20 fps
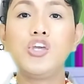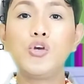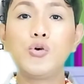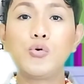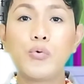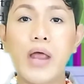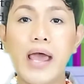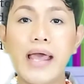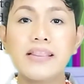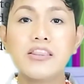
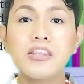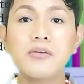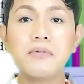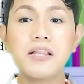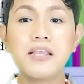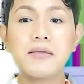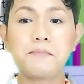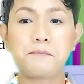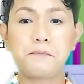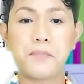You
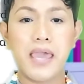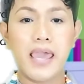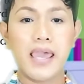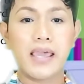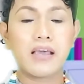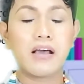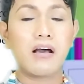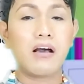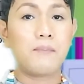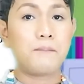randomly
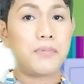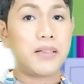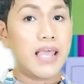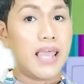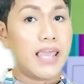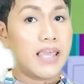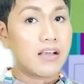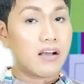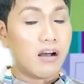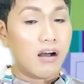pick a
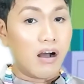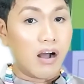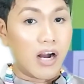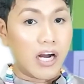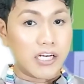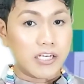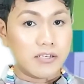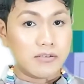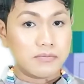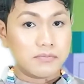playing
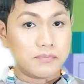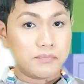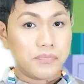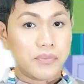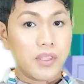card.